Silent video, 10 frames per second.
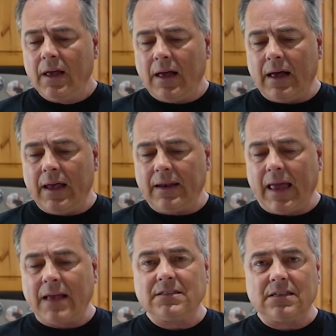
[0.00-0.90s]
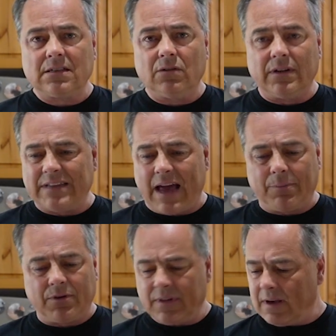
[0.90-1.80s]
It has this little
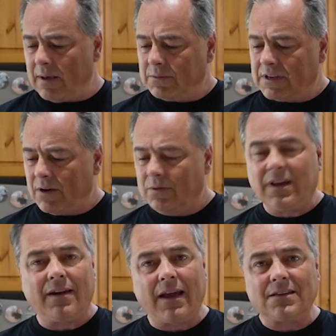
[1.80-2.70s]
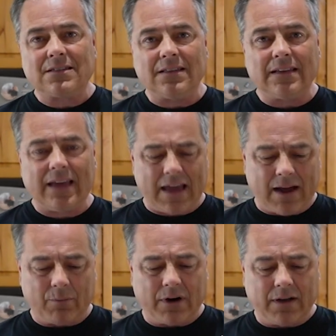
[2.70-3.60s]
adapter that comes out, connects to the
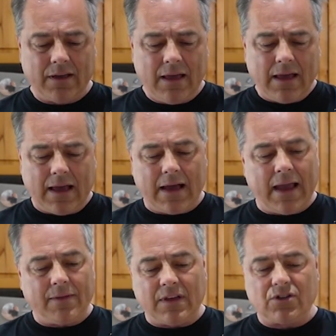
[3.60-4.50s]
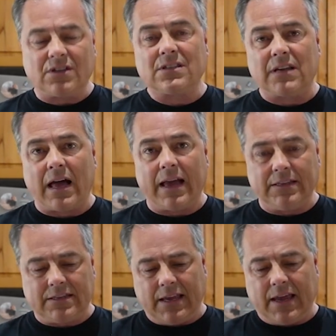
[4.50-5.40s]
camera, and then just
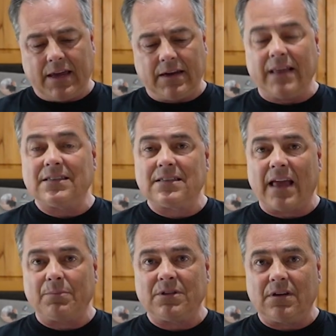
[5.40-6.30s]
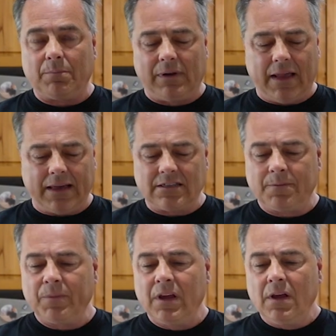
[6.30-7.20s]
slides in and snaps into
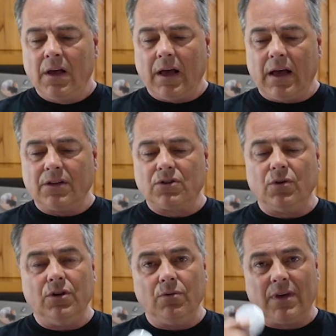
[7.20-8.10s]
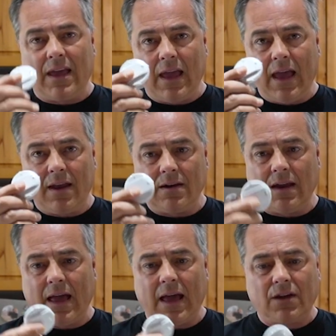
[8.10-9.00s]
place. So you
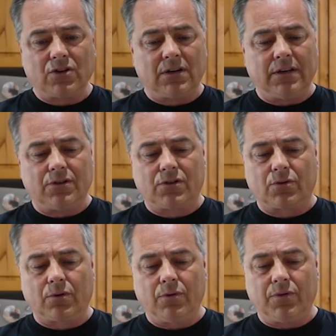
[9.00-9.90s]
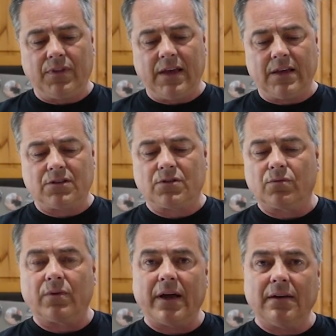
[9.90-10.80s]
can actually screw this
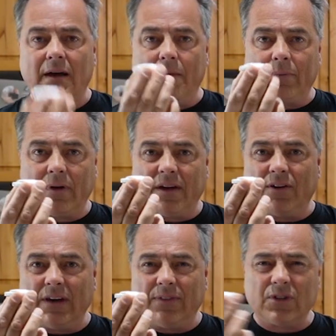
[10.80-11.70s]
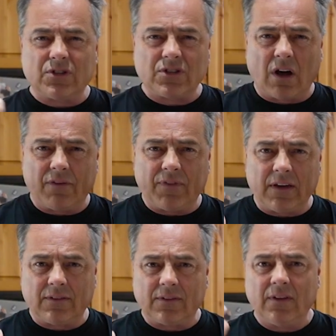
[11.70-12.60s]
right up underneath the
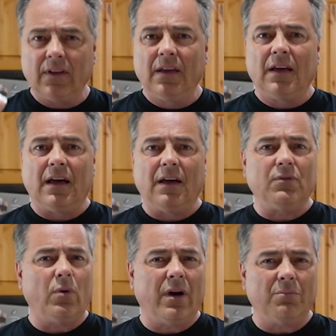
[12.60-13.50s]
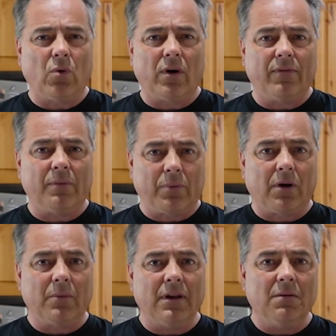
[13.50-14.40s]
soffit. If you want more of a
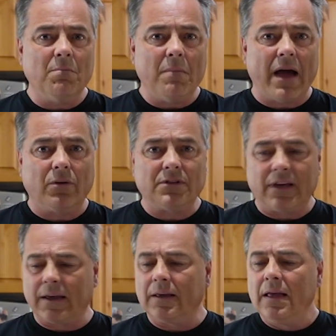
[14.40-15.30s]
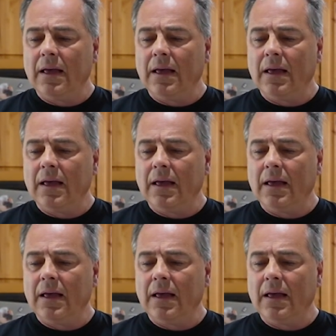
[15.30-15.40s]
permanent mounting,